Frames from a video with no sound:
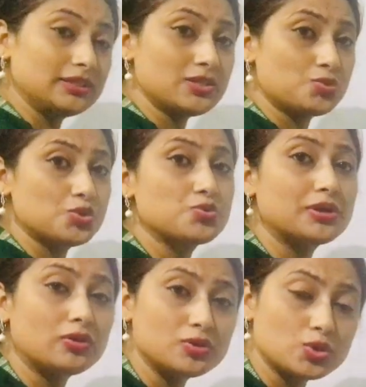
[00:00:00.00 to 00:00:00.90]
things which were
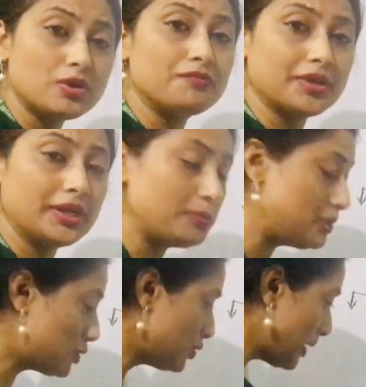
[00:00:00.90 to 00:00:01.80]
also available
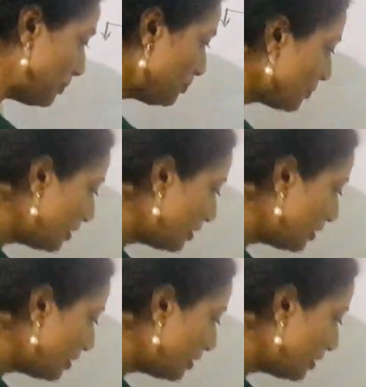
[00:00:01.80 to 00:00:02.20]
to them,